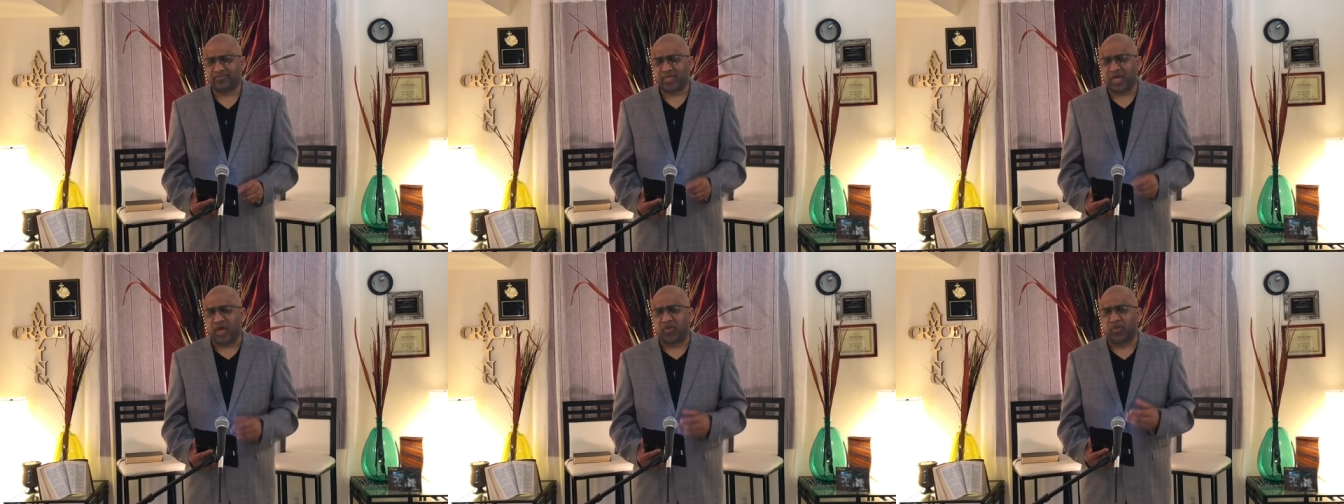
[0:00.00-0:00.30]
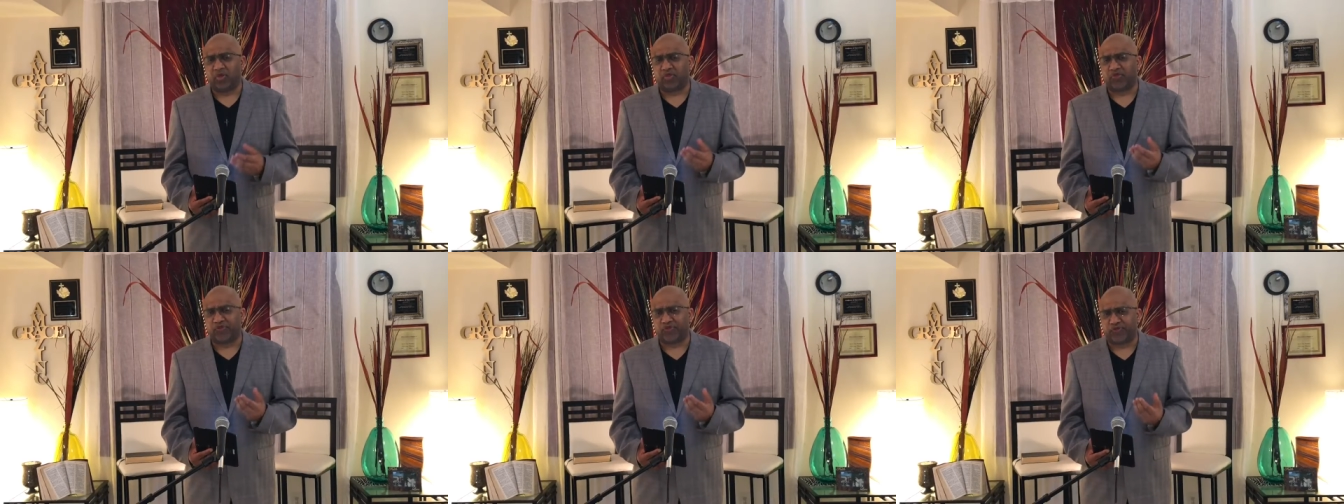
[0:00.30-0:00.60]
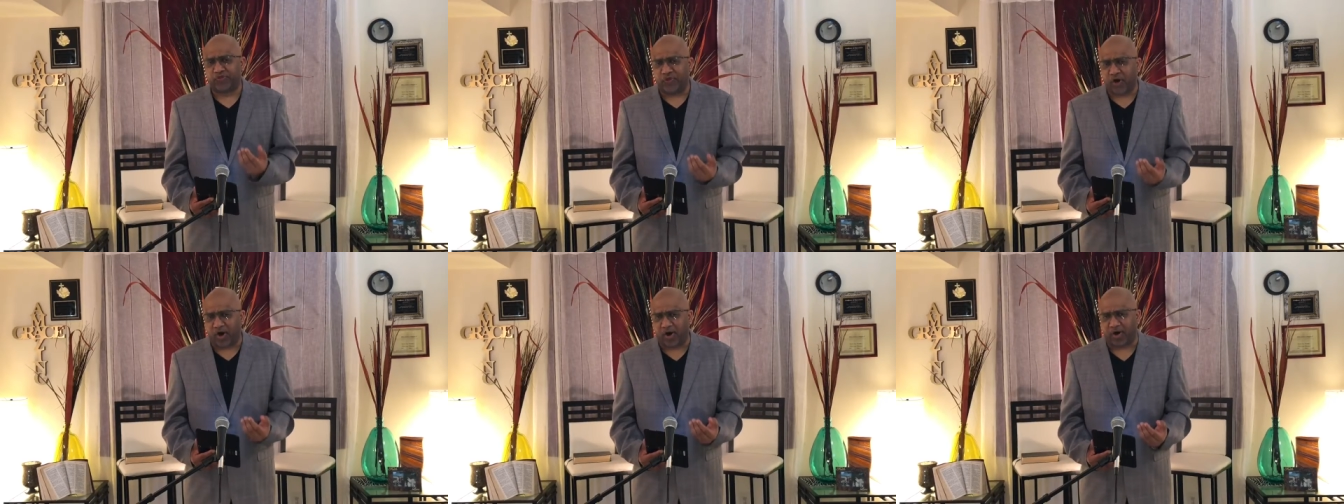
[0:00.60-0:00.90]
and the
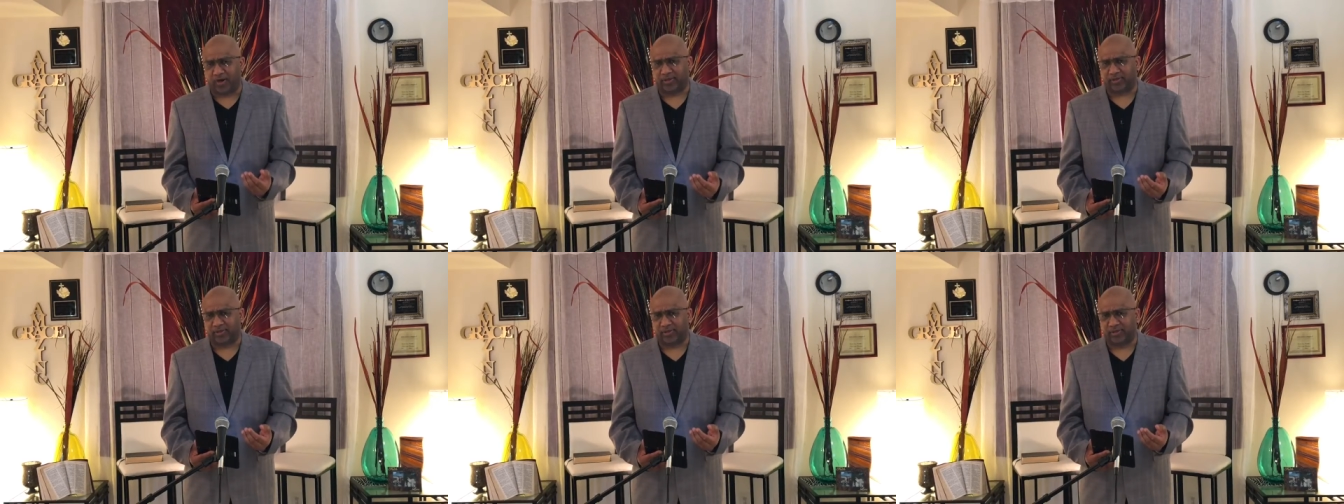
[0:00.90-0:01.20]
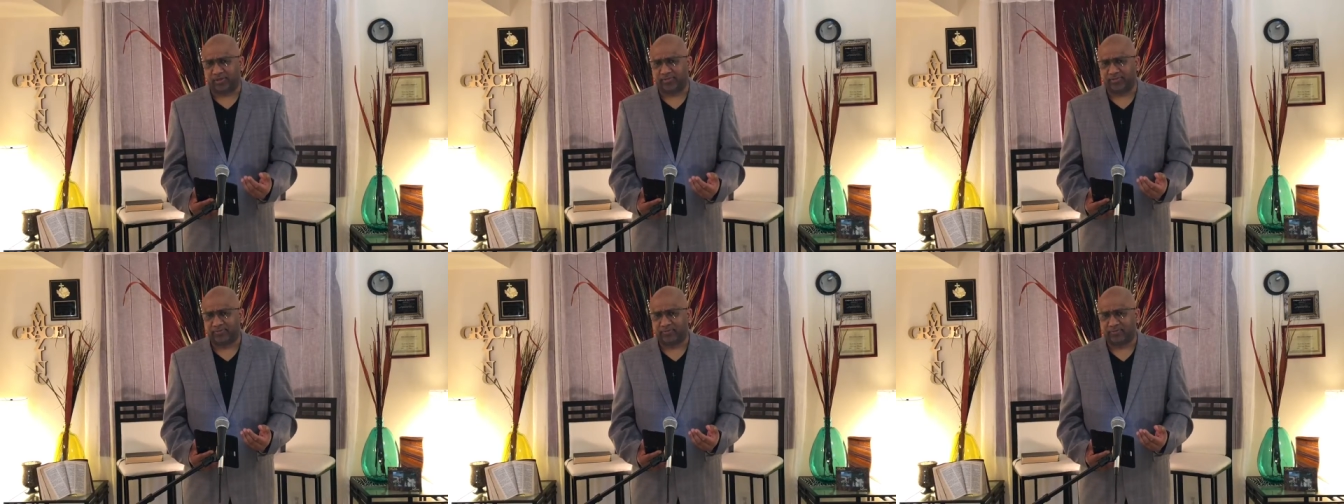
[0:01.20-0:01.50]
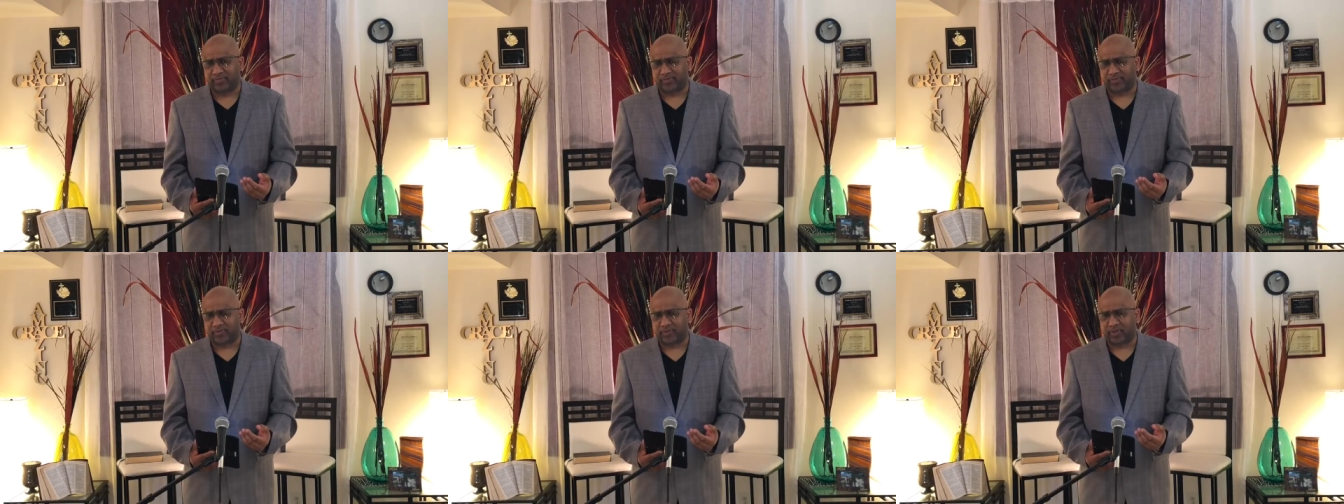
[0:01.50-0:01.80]
thought
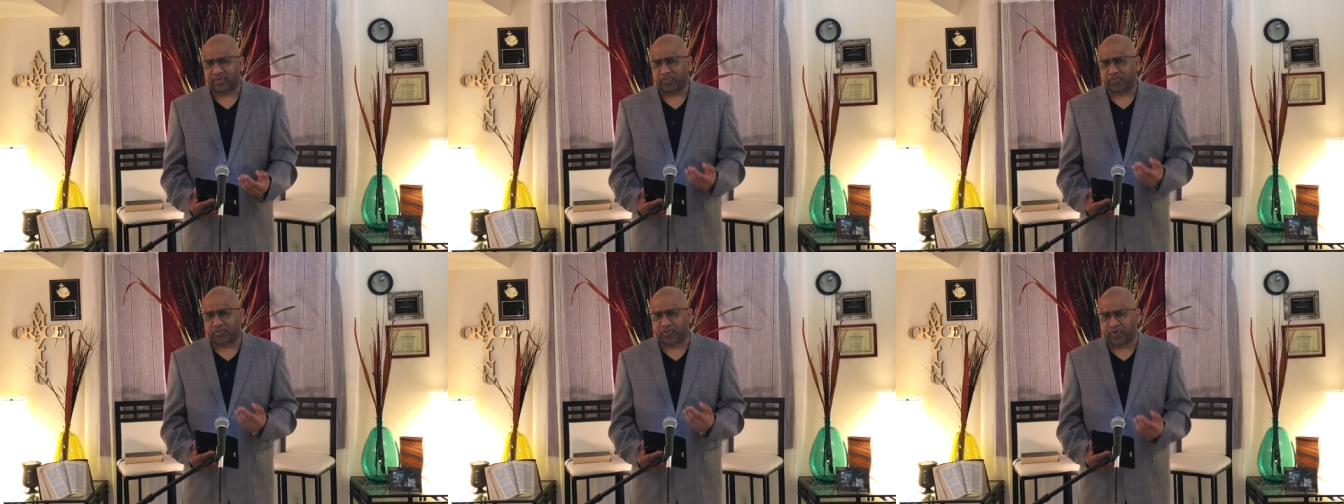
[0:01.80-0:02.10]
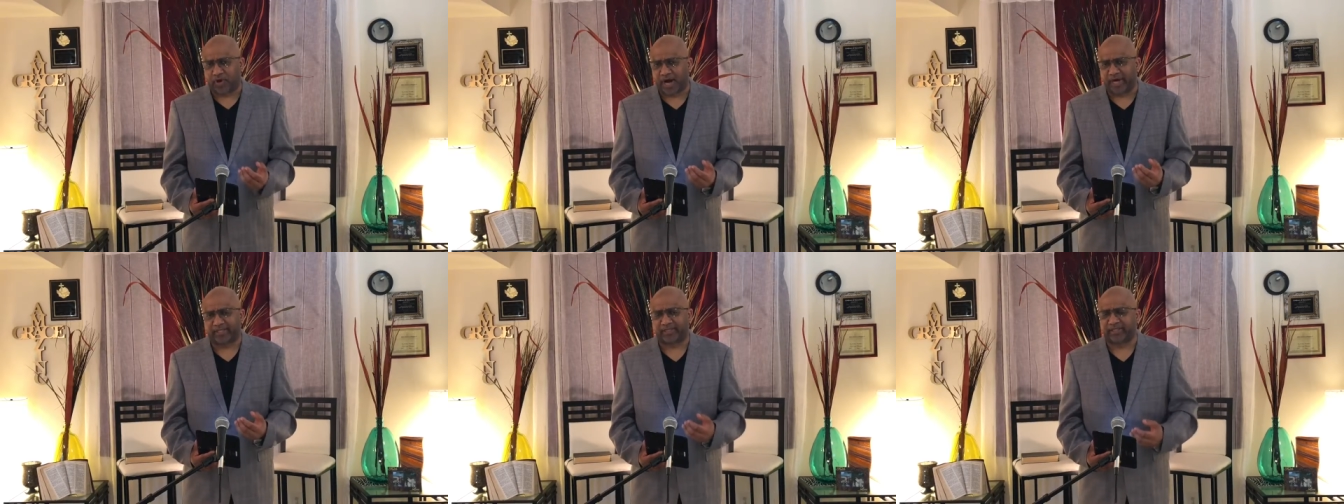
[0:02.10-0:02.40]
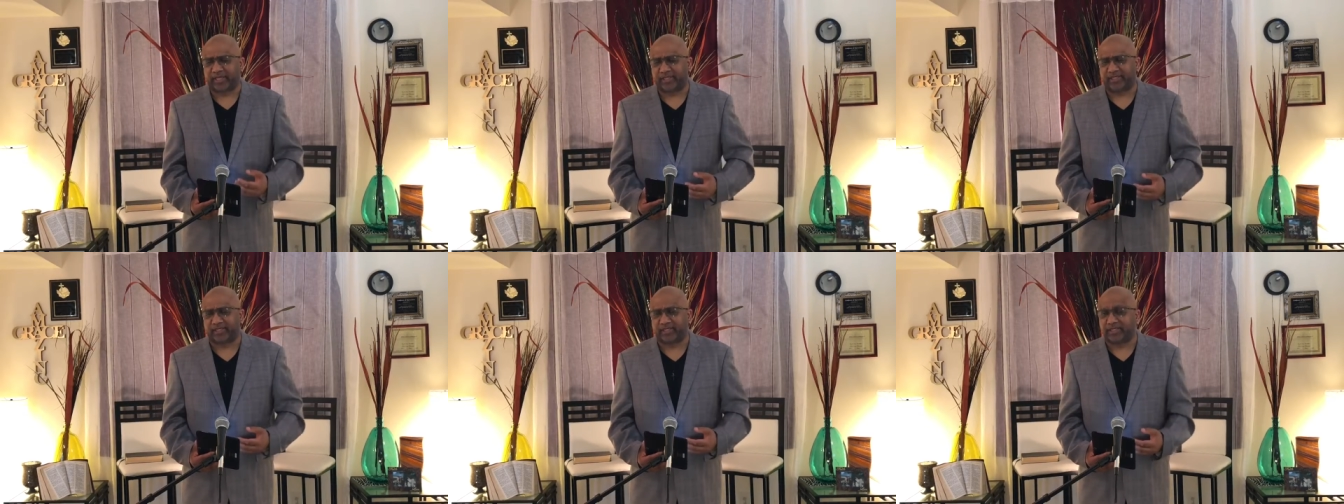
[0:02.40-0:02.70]

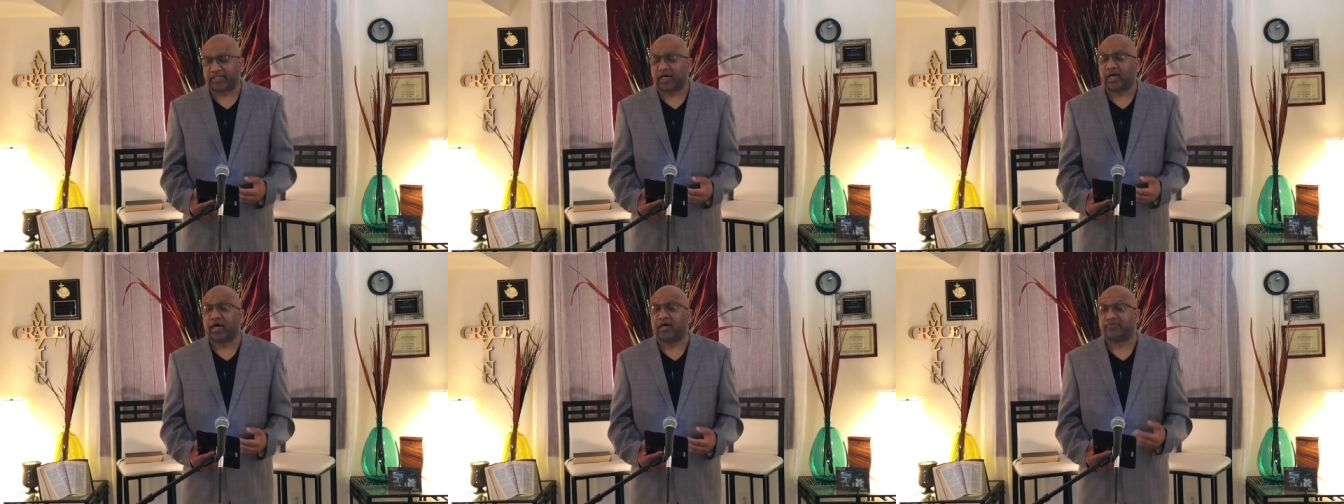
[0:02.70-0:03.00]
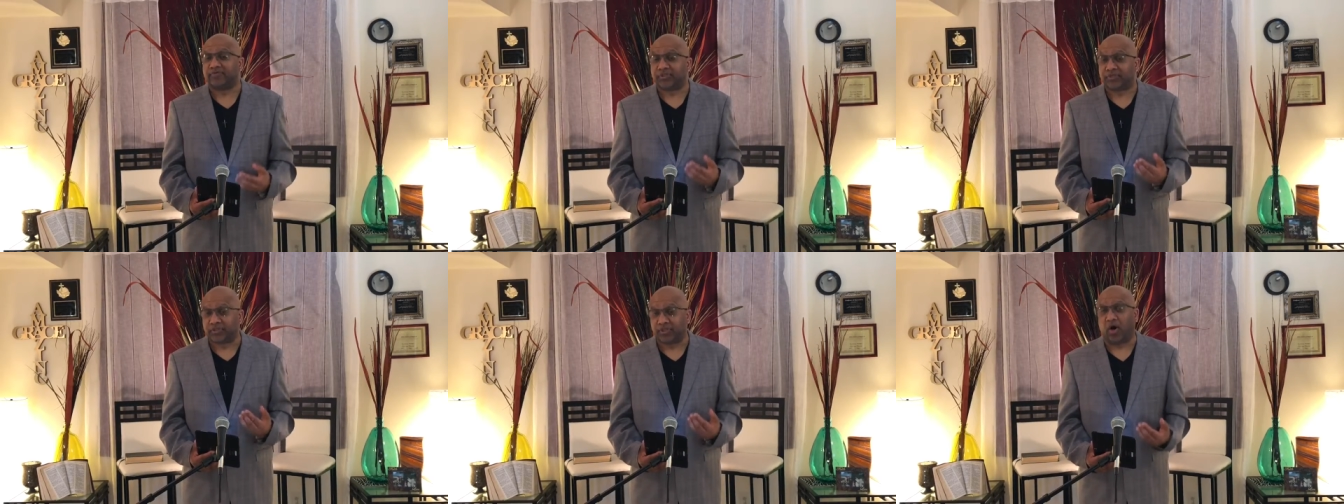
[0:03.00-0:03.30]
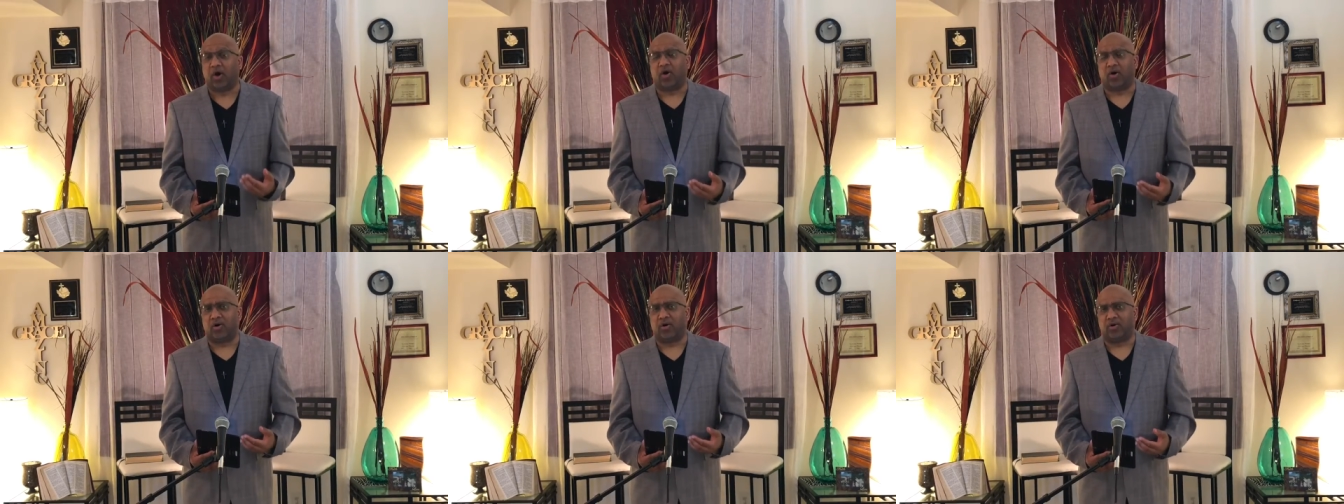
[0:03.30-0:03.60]
processes of
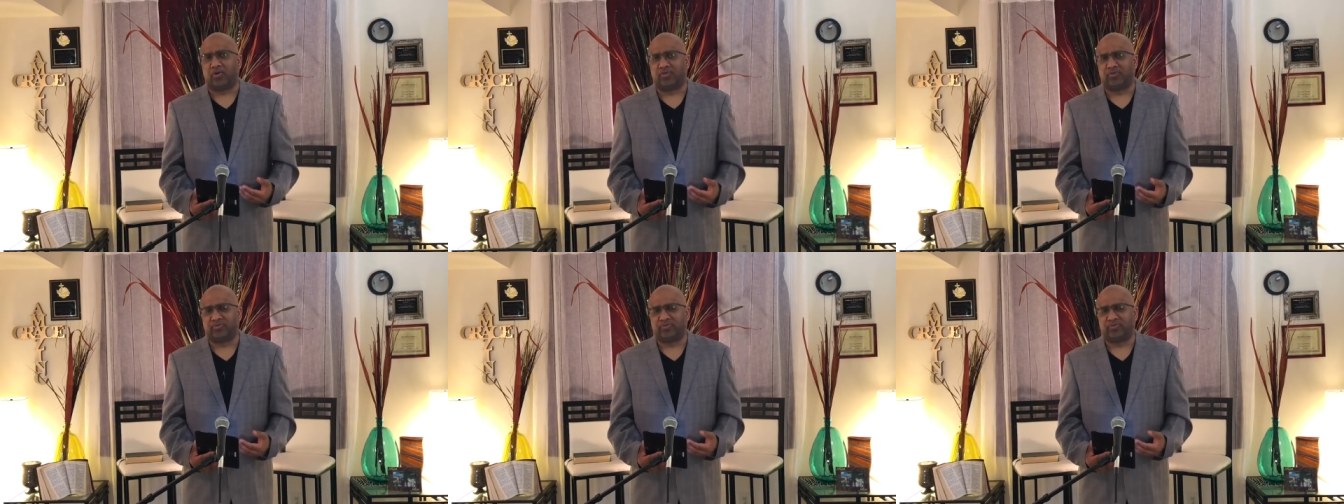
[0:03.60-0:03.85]
Saul,